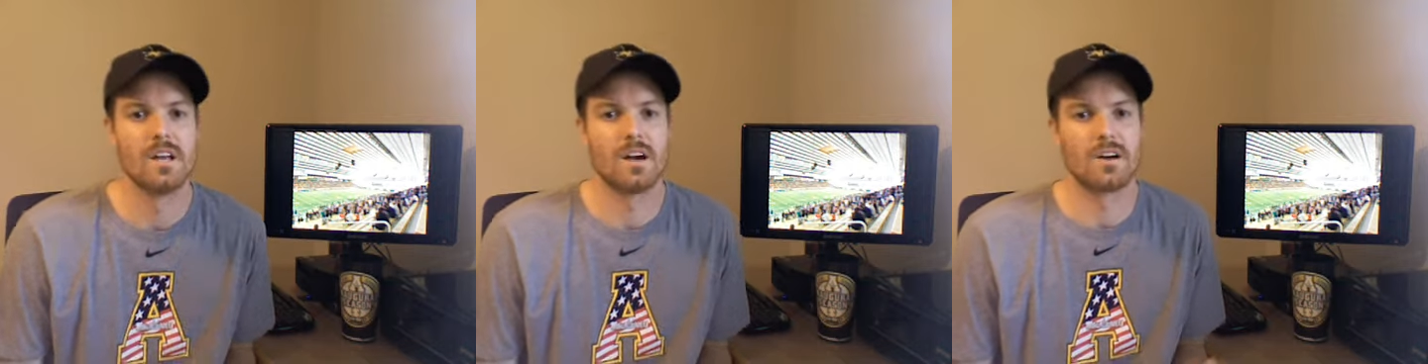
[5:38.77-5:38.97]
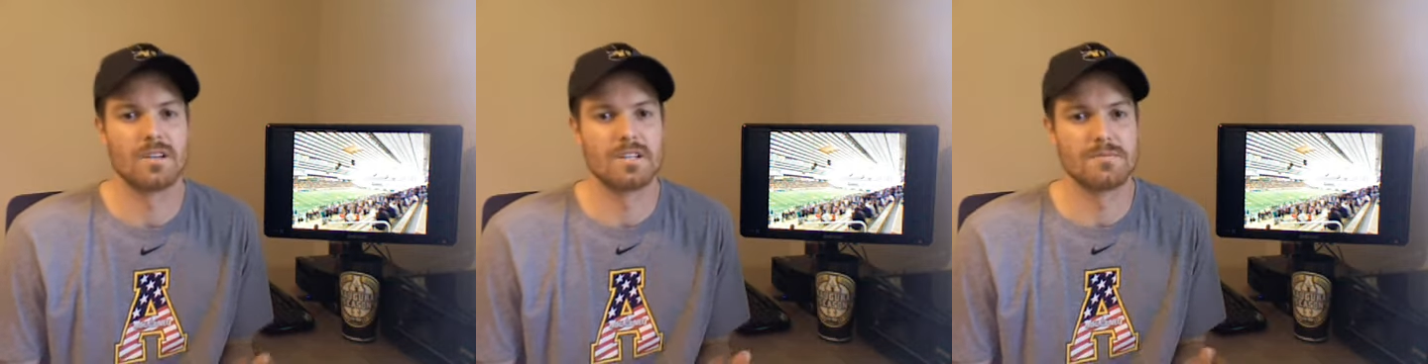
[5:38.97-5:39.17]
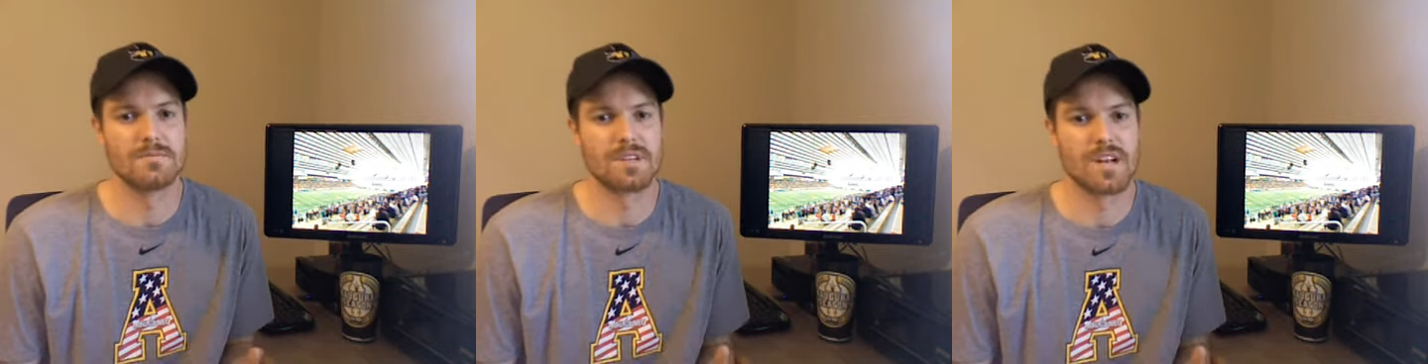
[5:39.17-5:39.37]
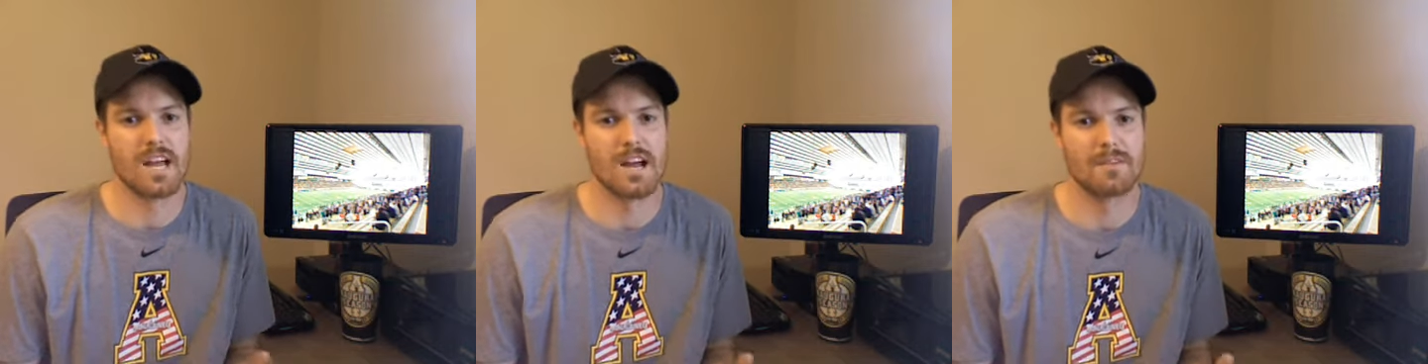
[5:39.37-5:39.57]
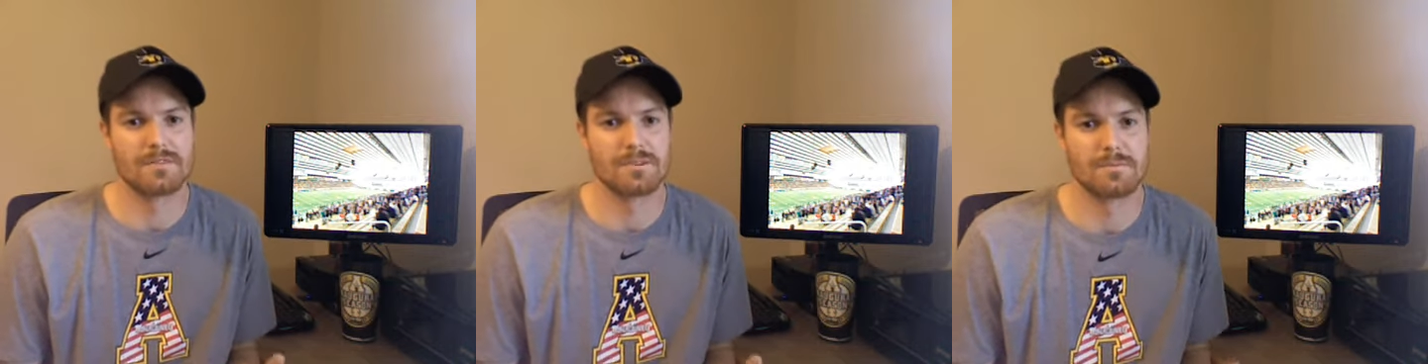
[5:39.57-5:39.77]
our team's going to
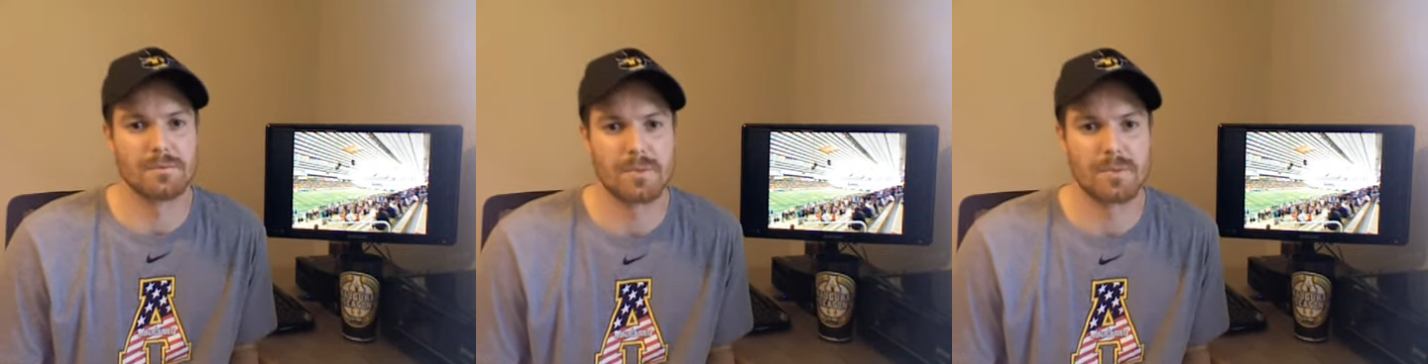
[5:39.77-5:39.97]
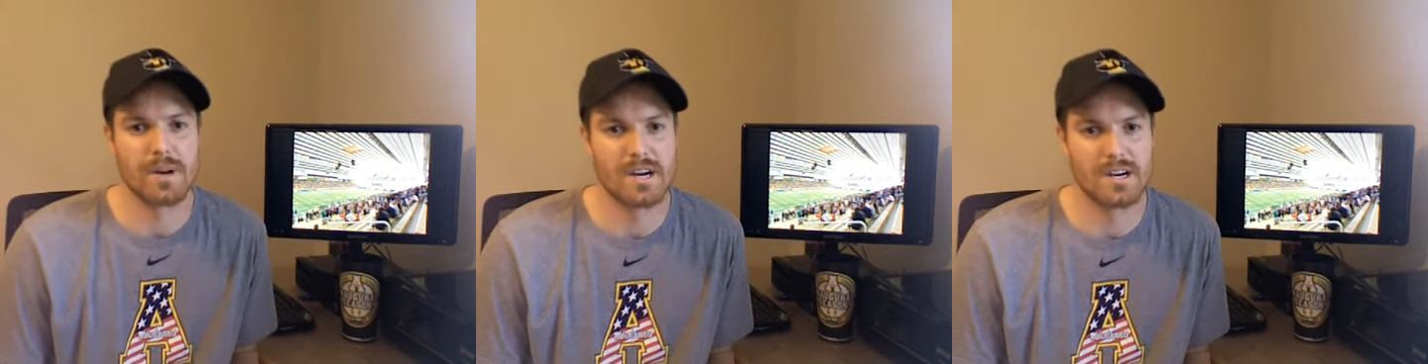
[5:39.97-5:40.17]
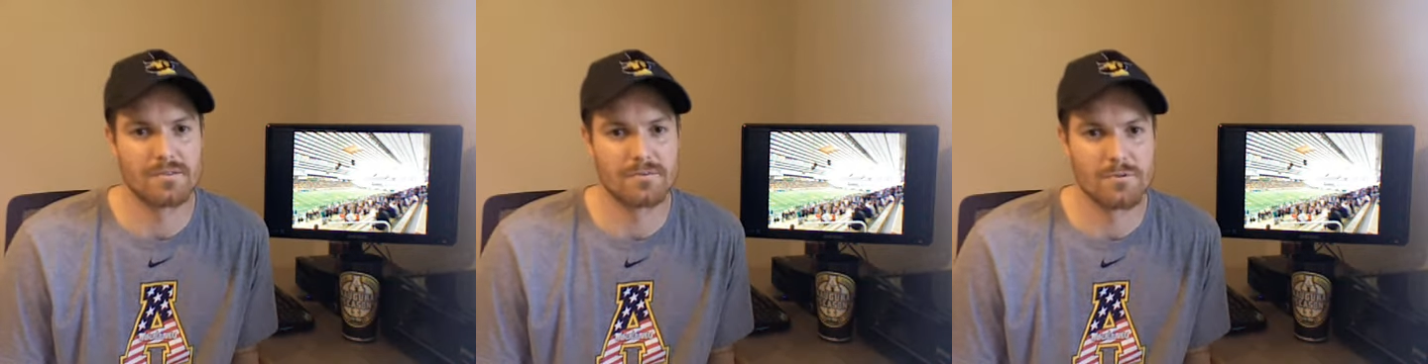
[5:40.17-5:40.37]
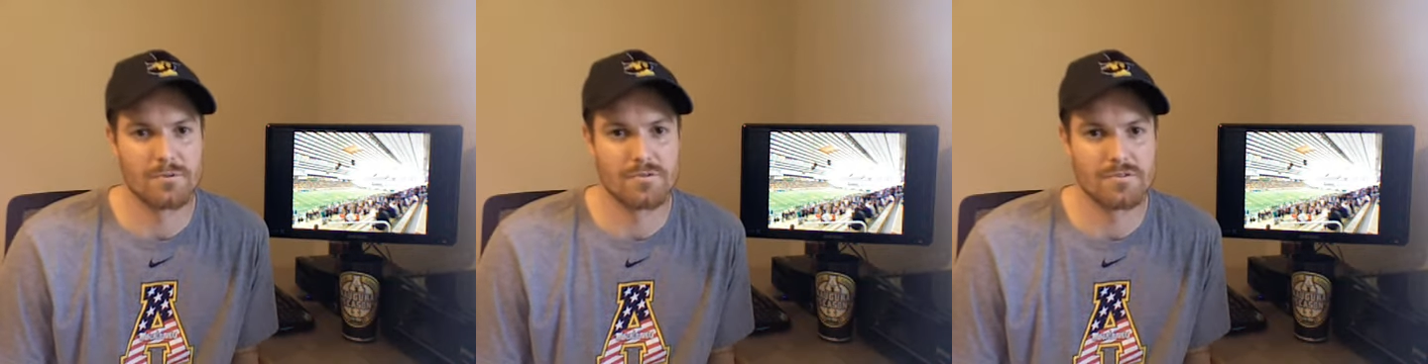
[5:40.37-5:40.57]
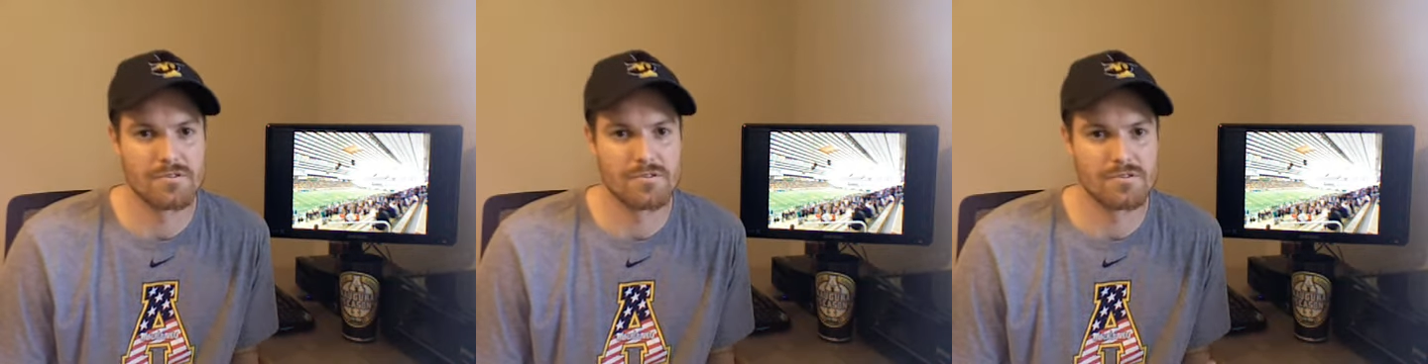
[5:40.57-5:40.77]
have to prepare
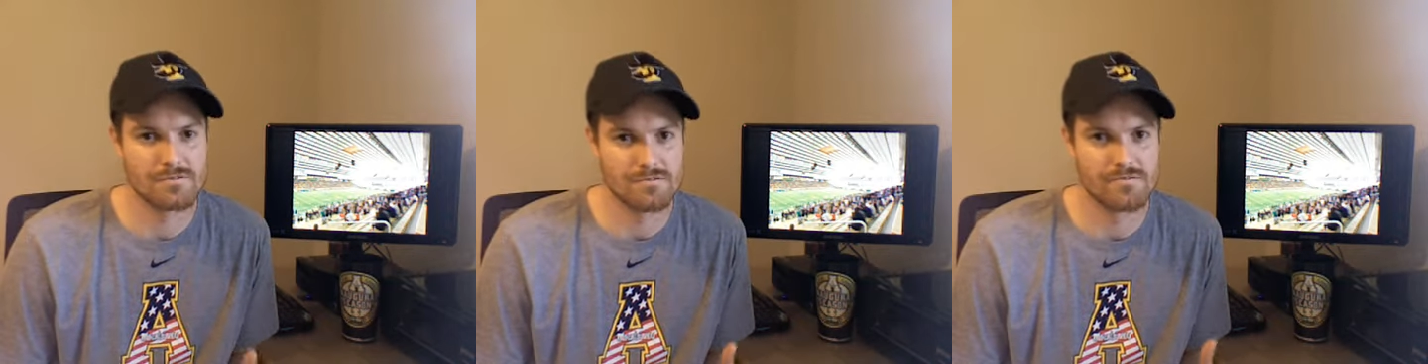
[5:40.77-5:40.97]
for